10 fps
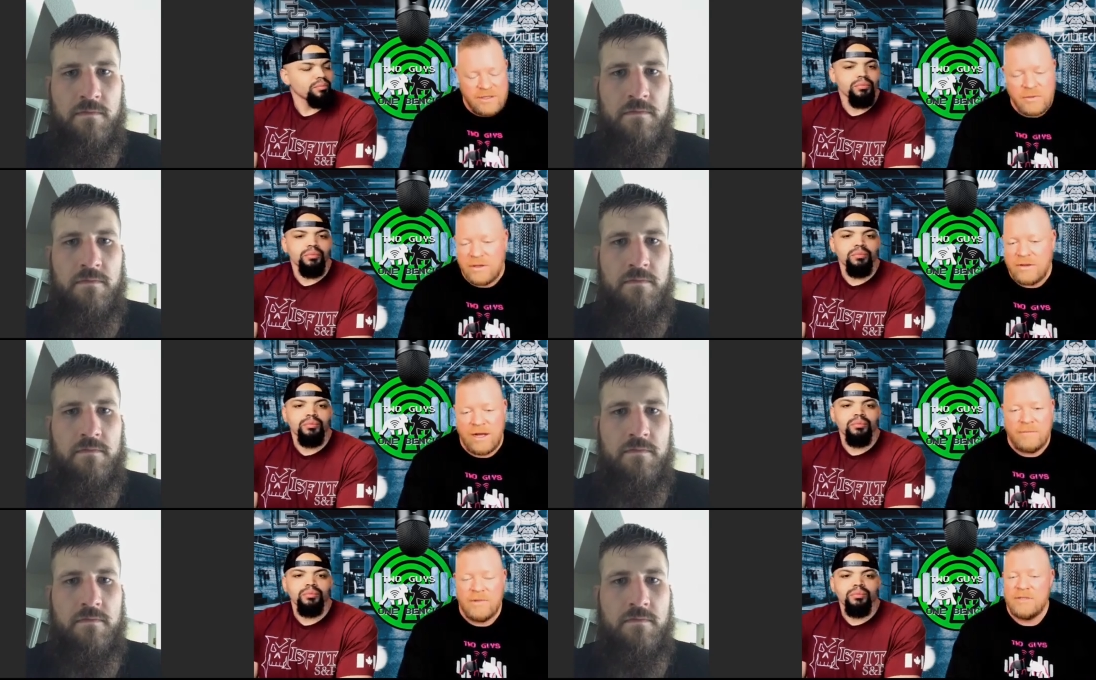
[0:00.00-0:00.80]
Speaker 1: with,
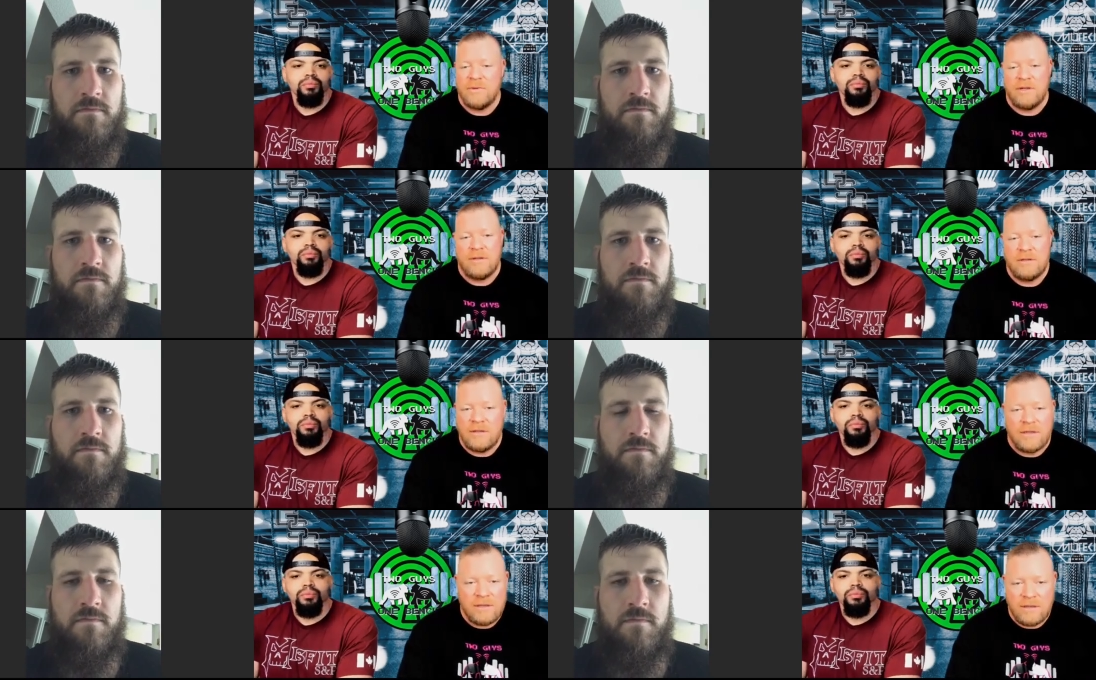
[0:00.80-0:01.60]
that must have been like